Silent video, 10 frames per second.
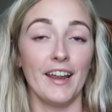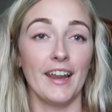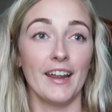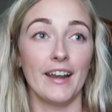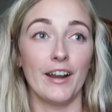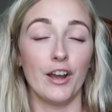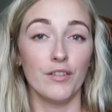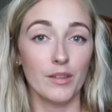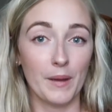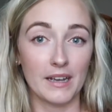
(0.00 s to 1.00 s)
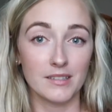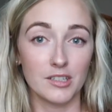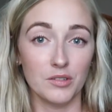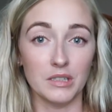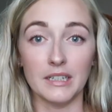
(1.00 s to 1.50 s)
And over the past
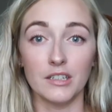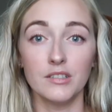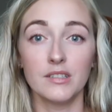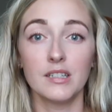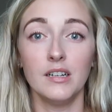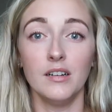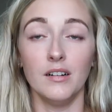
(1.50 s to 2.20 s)
2 years,